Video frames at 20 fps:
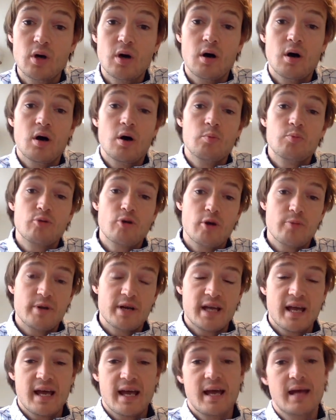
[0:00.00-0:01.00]
are a primary
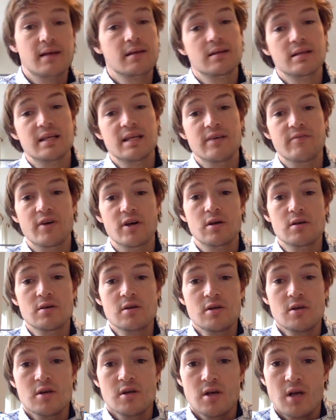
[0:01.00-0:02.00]
care giver
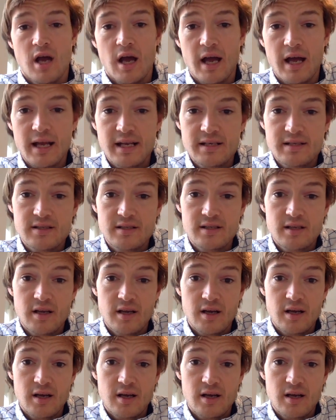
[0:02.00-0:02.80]
and